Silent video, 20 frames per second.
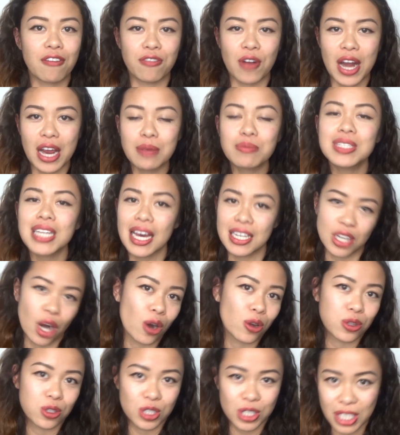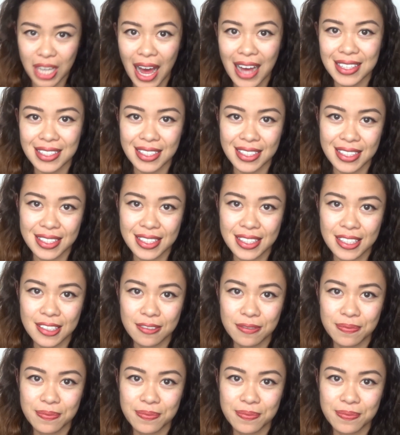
frames as Arthur's glasses.